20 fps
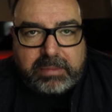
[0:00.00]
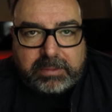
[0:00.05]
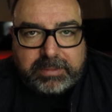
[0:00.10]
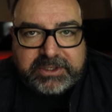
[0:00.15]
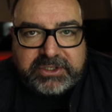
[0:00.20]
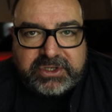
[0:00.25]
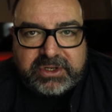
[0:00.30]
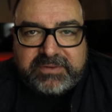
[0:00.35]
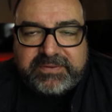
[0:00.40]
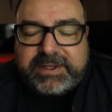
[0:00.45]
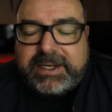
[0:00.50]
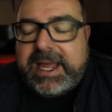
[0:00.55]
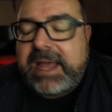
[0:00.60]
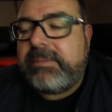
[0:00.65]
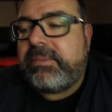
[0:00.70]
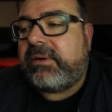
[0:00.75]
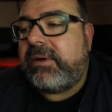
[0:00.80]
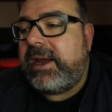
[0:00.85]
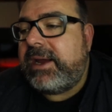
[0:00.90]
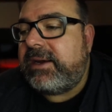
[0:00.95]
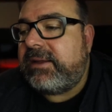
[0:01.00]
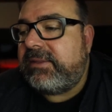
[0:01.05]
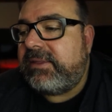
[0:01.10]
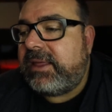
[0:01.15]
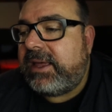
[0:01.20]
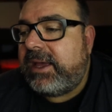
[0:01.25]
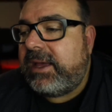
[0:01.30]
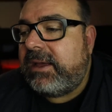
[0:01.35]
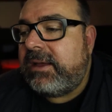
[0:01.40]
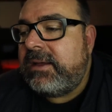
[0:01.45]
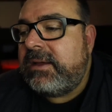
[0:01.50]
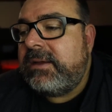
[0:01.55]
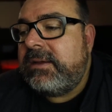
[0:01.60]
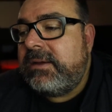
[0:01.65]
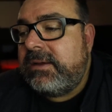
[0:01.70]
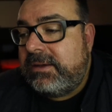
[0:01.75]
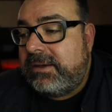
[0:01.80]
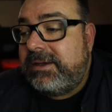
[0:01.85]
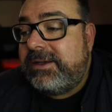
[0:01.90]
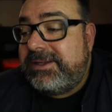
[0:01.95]
should have elaborated there.
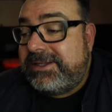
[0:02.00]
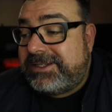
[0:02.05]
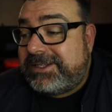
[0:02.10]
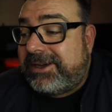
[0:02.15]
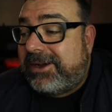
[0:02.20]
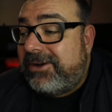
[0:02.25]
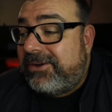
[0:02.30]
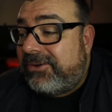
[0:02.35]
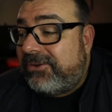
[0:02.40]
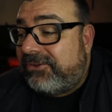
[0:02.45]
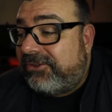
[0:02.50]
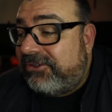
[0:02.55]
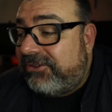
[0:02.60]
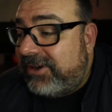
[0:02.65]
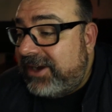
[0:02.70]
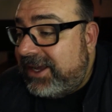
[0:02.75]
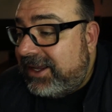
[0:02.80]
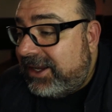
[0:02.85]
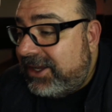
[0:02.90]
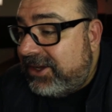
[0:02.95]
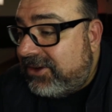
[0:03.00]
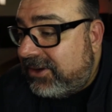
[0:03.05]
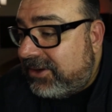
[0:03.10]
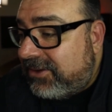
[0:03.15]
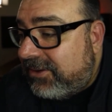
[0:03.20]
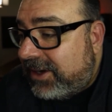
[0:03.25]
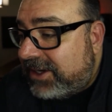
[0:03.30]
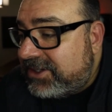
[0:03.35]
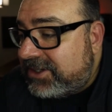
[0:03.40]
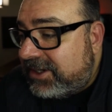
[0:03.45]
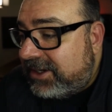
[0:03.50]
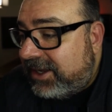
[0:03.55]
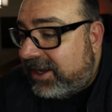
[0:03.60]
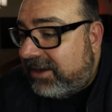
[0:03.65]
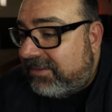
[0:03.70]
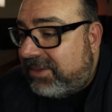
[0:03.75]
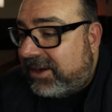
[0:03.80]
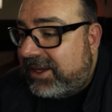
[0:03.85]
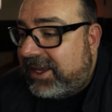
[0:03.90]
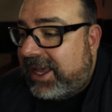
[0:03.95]
So really good question here
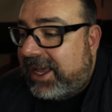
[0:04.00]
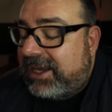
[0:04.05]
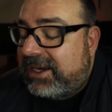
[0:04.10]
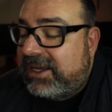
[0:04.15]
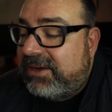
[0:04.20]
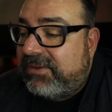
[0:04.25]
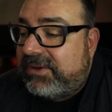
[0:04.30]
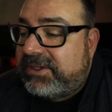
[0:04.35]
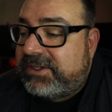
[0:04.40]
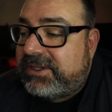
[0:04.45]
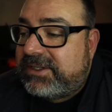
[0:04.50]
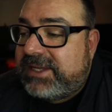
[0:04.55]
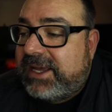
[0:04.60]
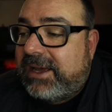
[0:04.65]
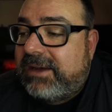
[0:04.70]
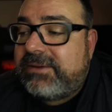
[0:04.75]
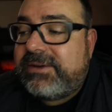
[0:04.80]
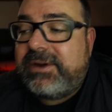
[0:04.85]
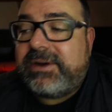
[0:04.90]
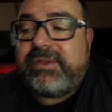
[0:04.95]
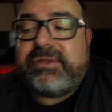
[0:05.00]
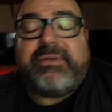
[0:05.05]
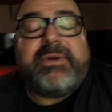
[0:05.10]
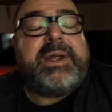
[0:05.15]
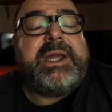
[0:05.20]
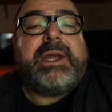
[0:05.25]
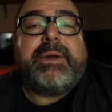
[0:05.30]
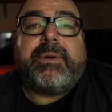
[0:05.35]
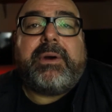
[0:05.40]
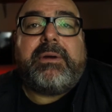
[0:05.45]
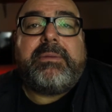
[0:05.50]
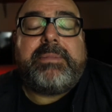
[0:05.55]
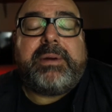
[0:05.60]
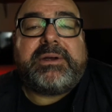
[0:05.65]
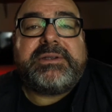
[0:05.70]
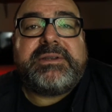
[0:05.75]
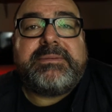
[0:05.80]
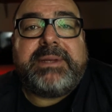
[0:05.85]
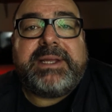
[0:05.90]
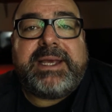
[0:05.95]
by Kelly, which is, how could a 3-year-old
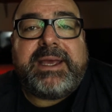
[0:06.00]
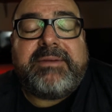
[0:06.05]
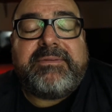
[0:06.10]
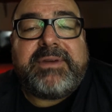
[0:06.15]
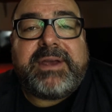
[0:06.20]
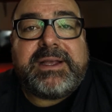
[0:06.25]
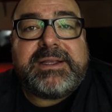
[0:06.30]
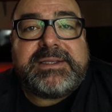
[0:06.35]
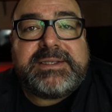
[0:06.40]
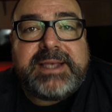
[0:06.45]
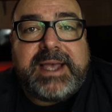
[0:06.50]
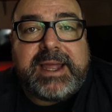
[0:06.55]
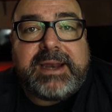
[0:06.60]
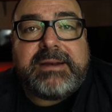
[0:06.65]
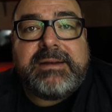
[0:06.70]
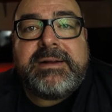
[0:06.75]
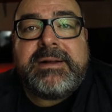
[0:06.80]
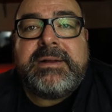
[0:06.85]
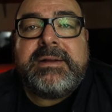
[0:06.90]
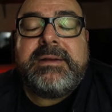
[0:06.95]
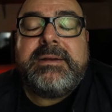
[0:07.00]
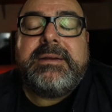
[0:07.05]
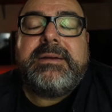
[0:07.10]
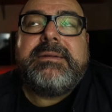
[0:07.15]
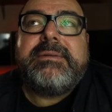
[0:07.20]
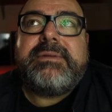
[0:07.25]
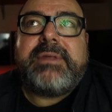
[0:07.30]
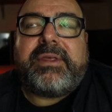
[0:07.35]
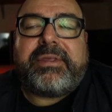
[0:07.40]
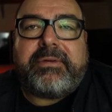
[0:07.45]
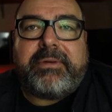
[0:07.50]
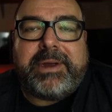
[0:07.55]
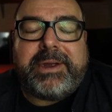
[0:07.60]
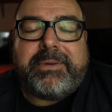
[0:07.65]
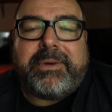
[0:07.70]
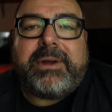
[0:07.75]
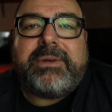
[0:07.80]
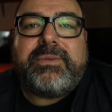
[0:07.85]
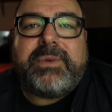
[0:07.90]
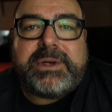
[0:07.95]
possibly give consent? The
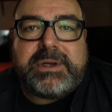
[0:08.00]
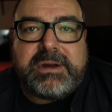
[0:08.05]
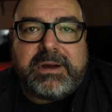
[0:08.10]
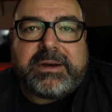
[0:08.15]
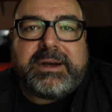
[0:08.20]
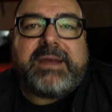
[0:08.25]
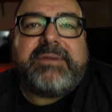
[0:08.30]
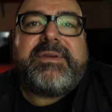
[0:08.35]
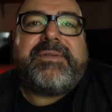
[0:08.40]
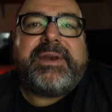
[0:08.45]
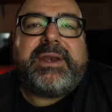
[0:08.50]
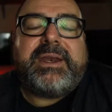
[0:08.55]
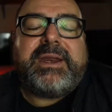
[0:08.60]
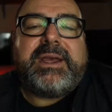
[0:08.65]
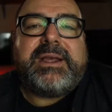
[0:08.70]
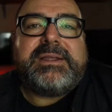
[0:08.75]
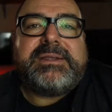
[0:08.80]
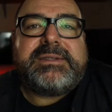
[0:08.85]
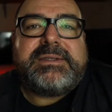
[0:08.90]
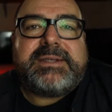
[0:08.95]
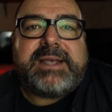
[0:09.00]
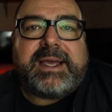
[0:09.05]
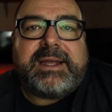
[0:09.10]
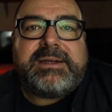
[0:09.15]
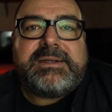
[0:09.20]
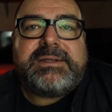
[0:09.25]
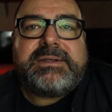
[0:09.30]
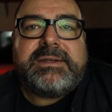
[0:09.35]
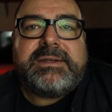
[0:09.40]
3-year-old would not have given consent,